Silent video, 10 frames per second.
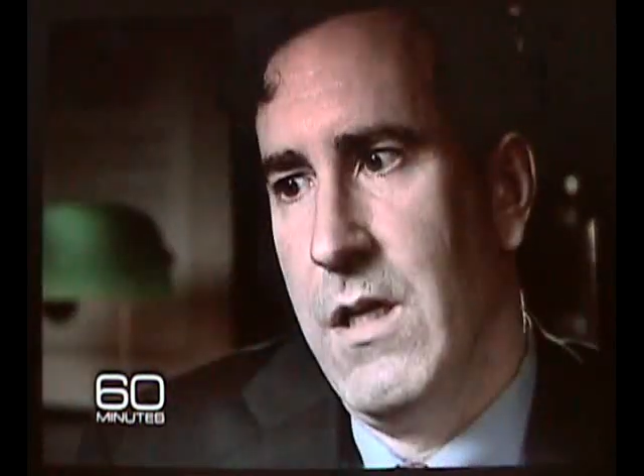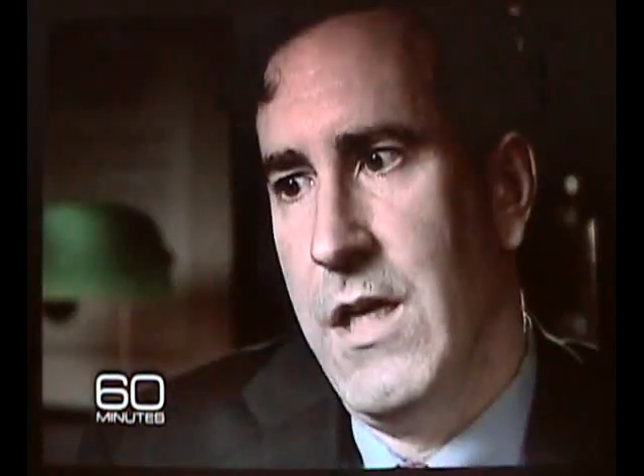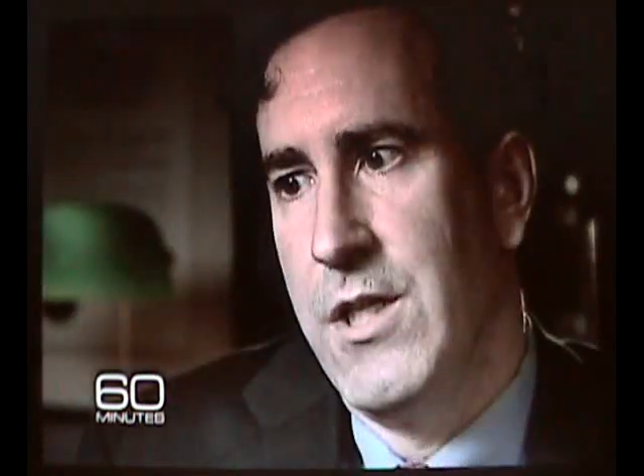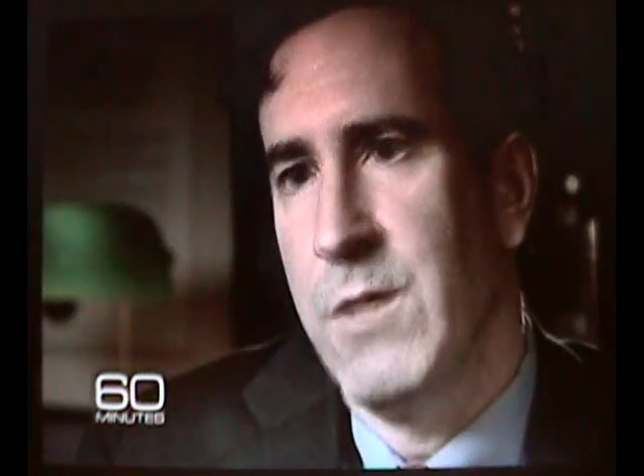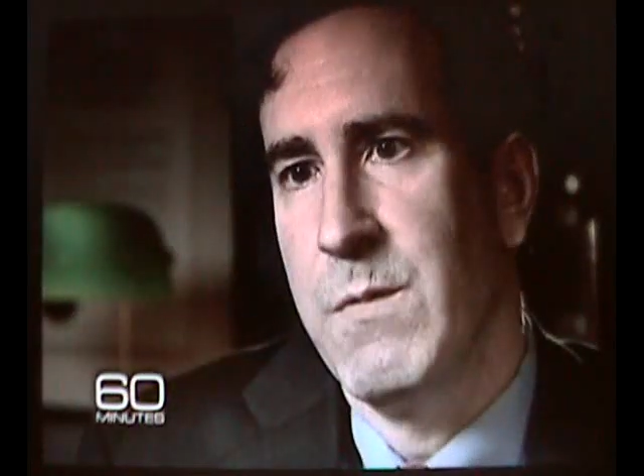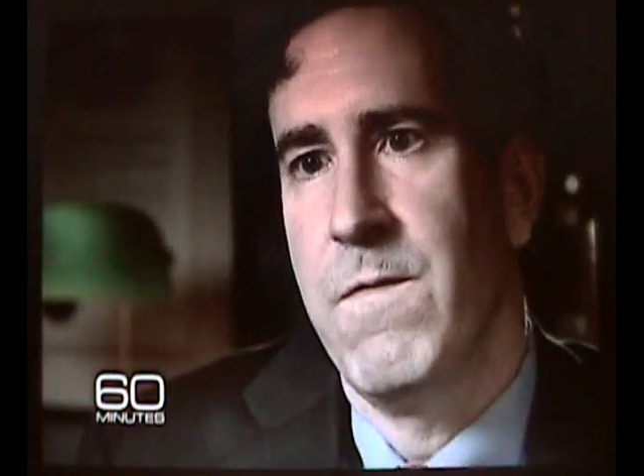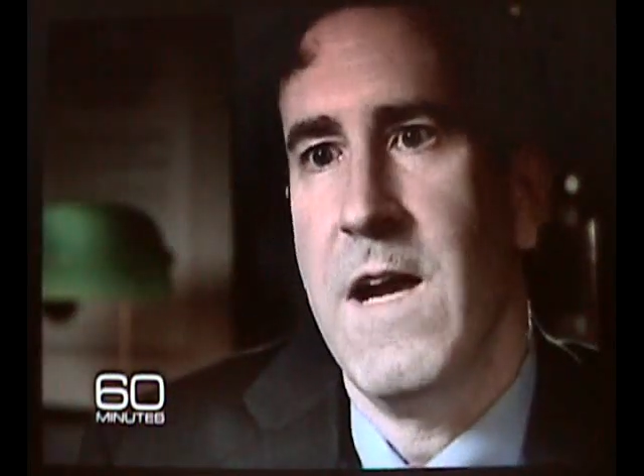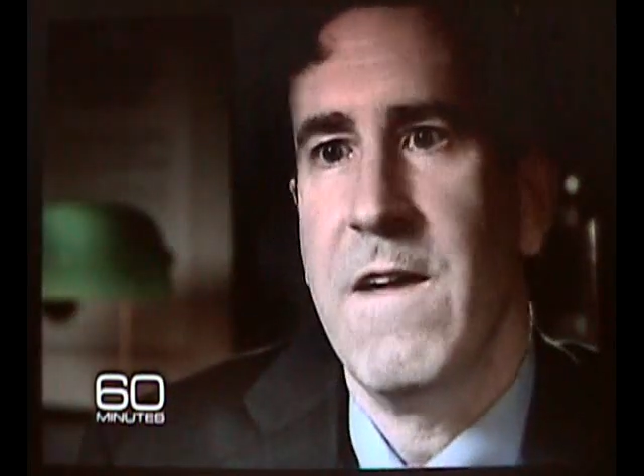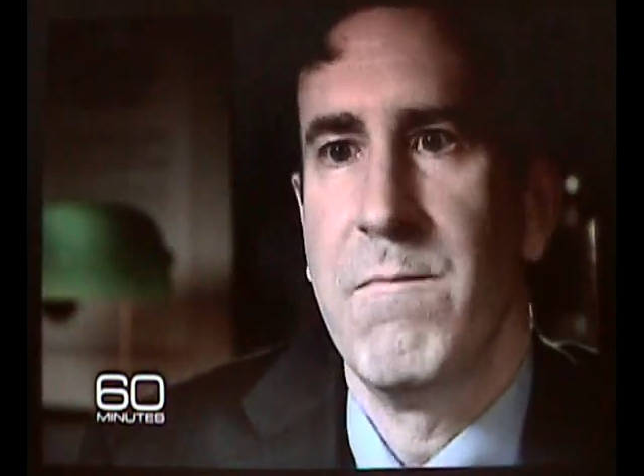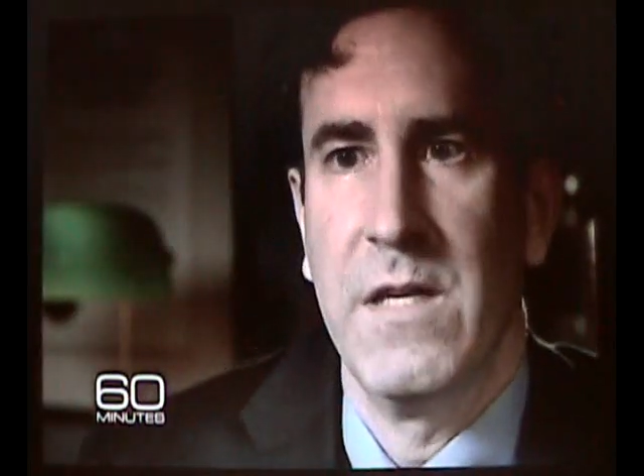It took me
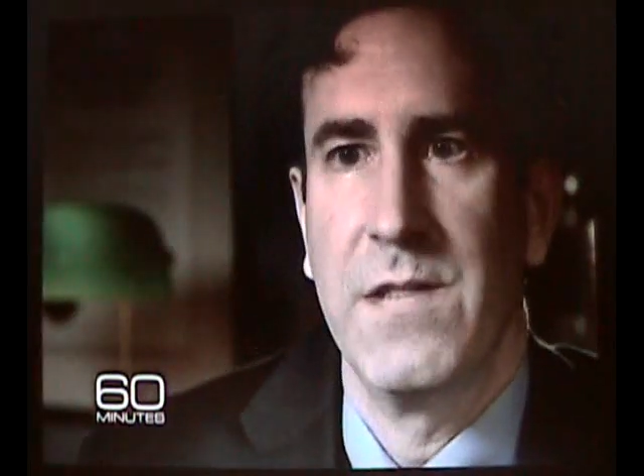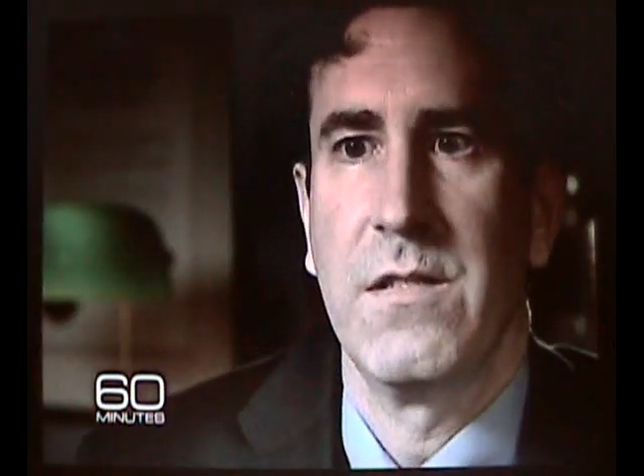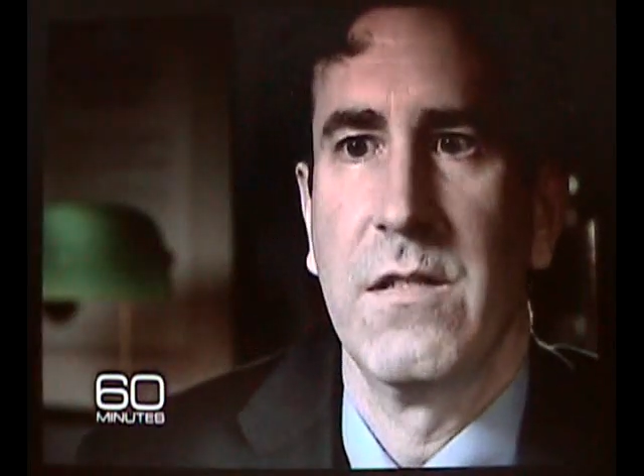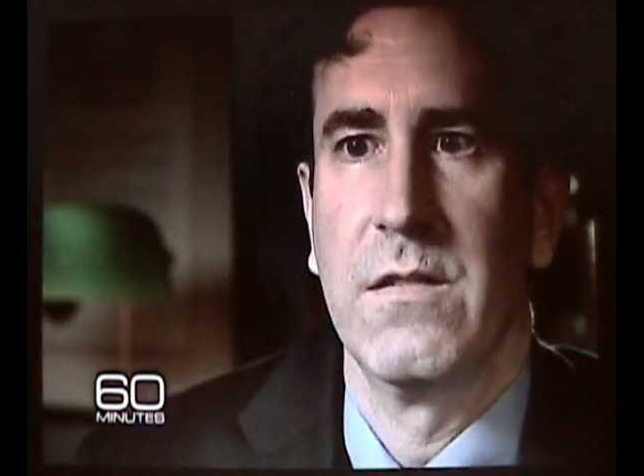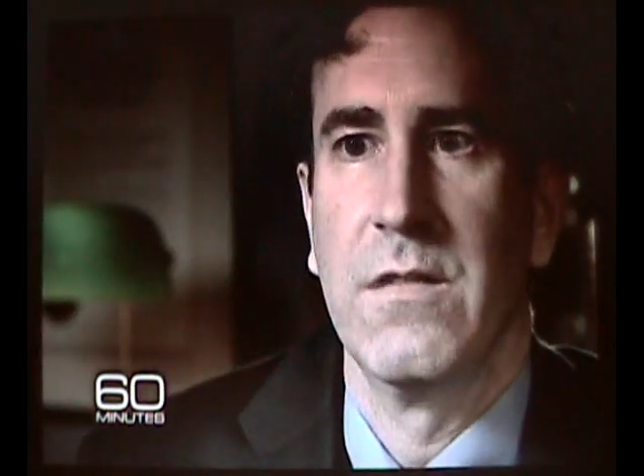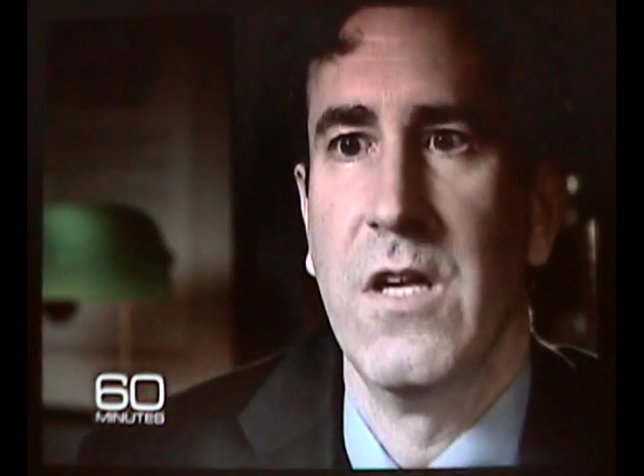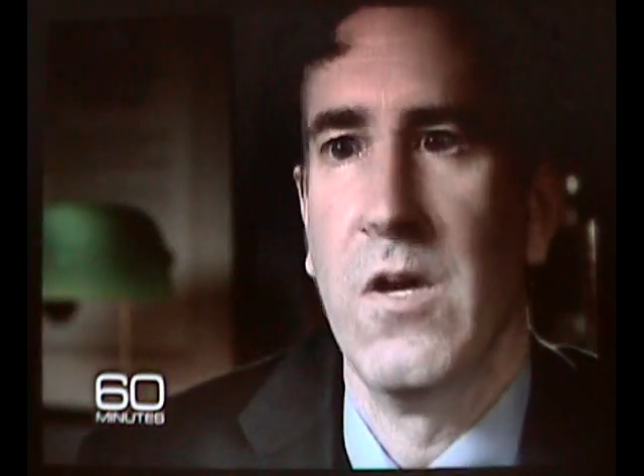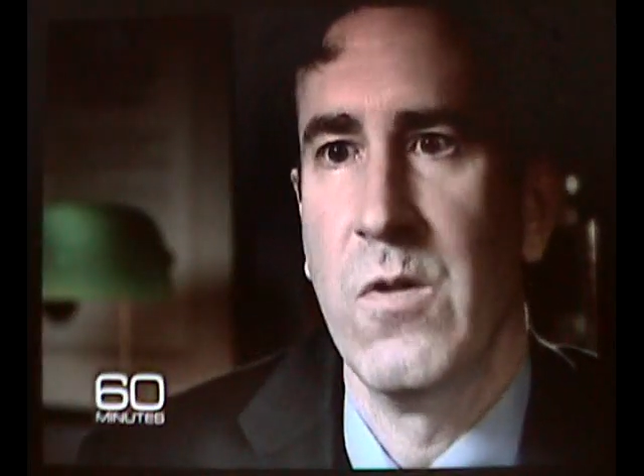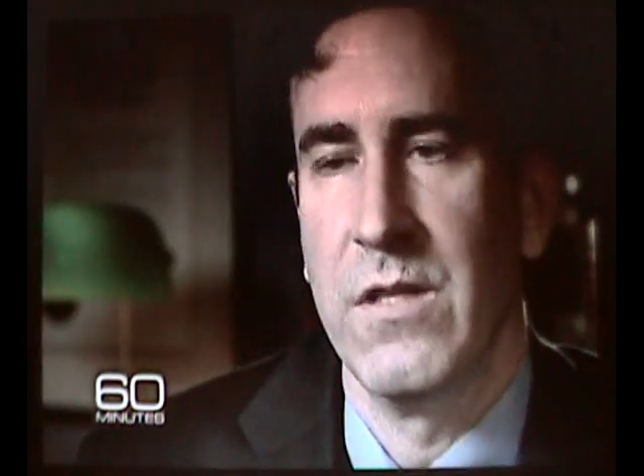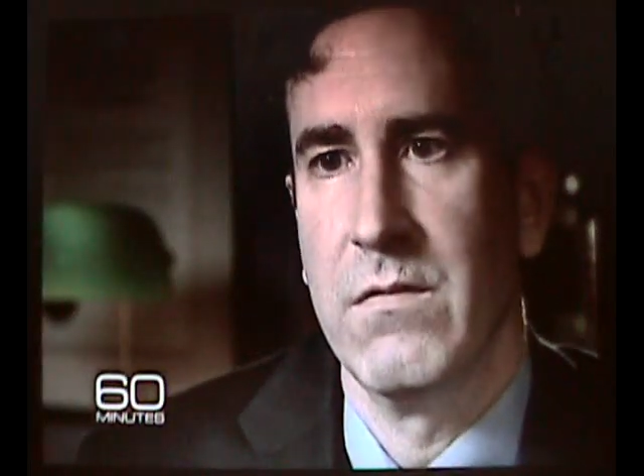five minutes to
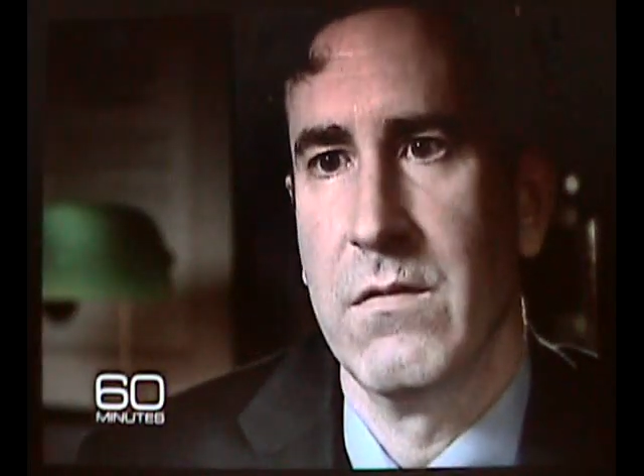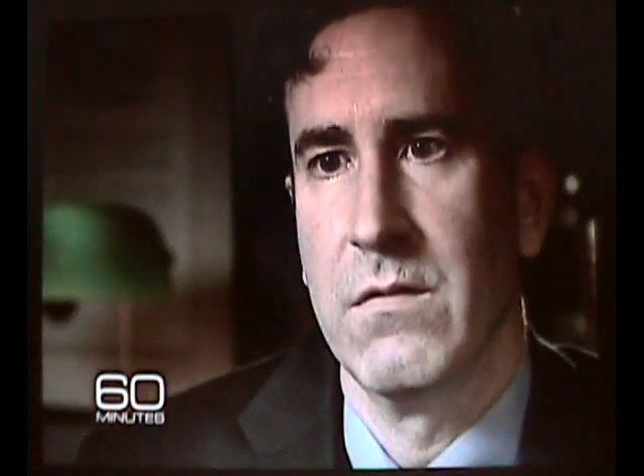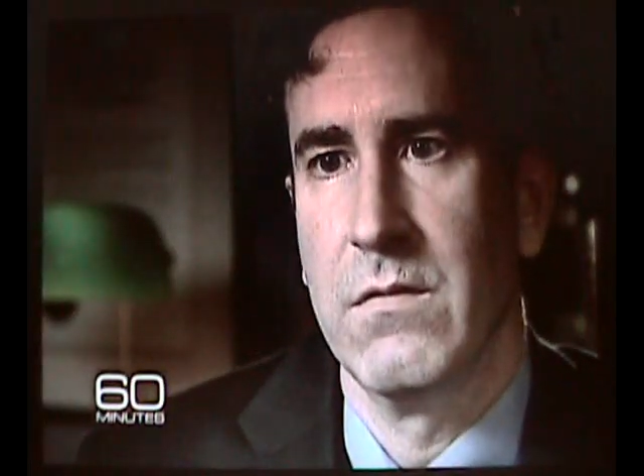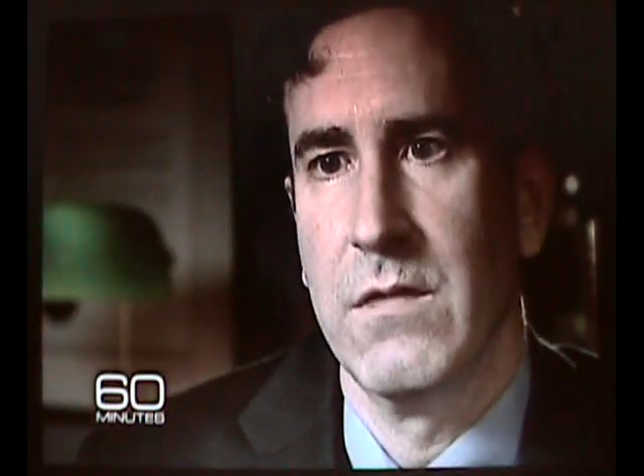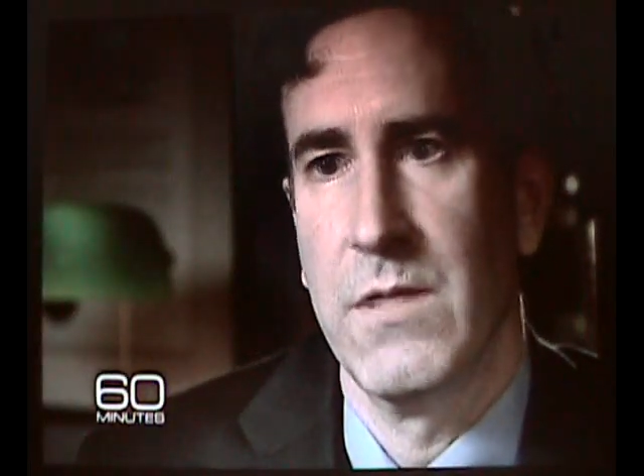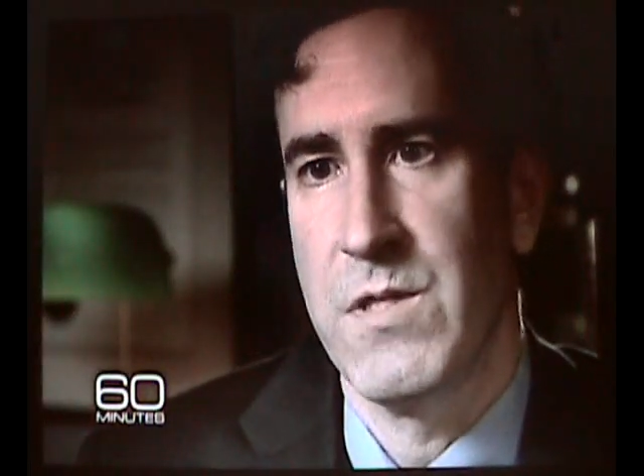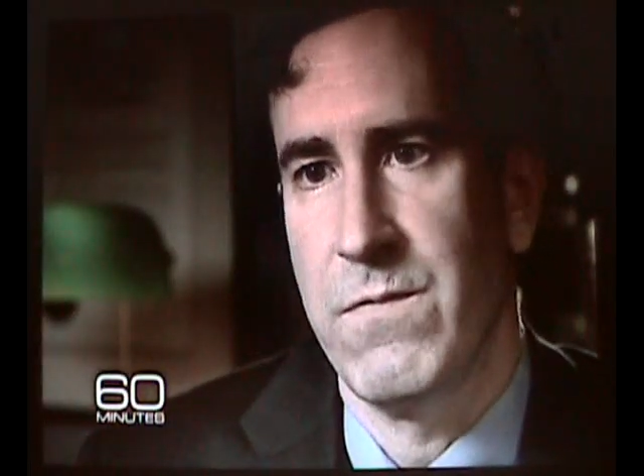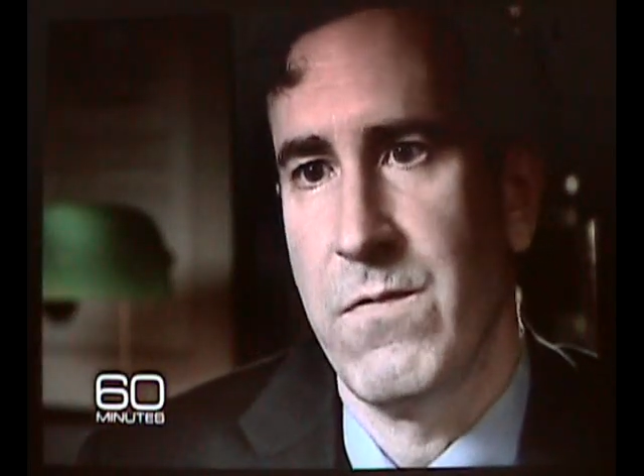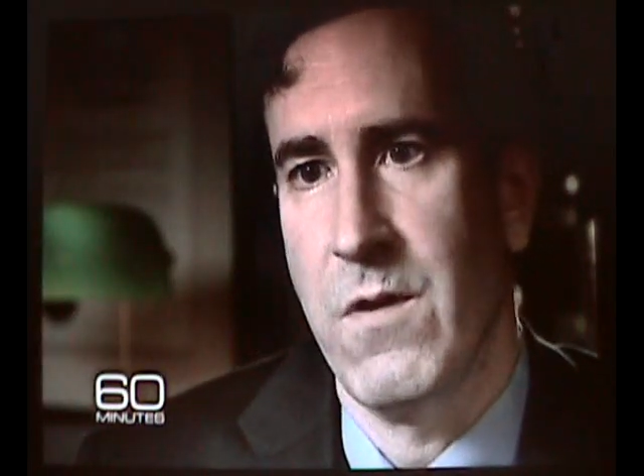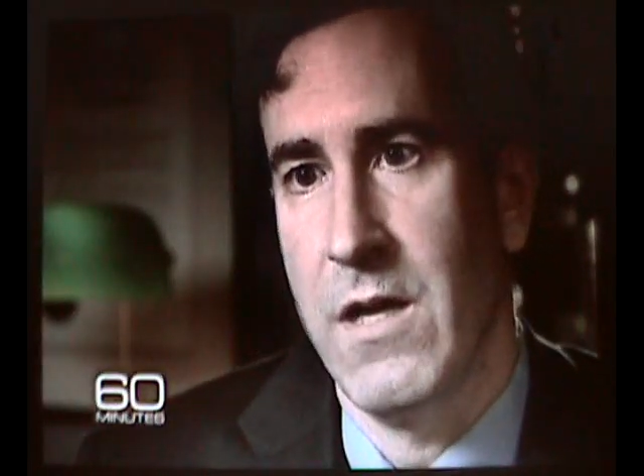know that it was a
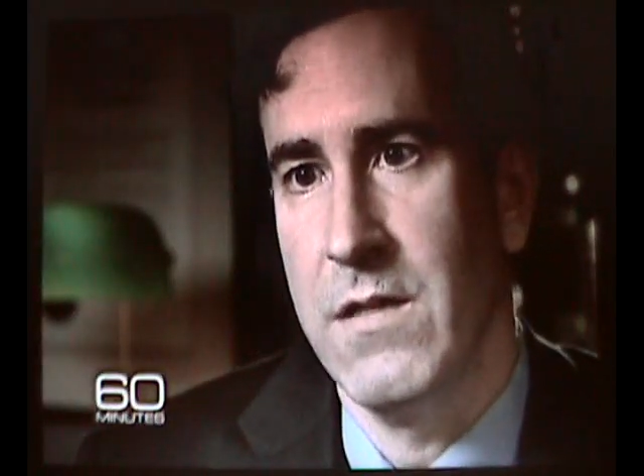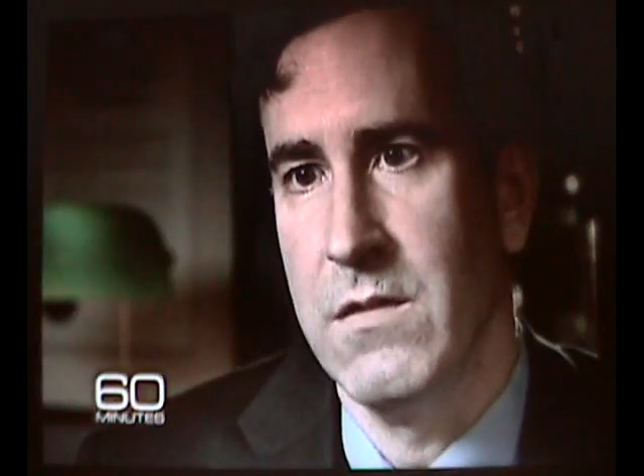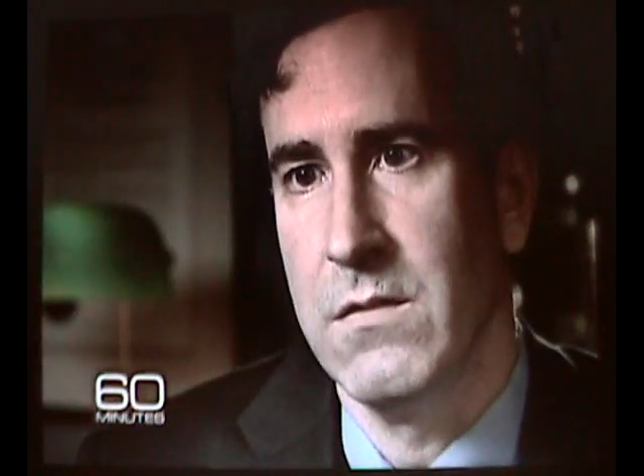fraud.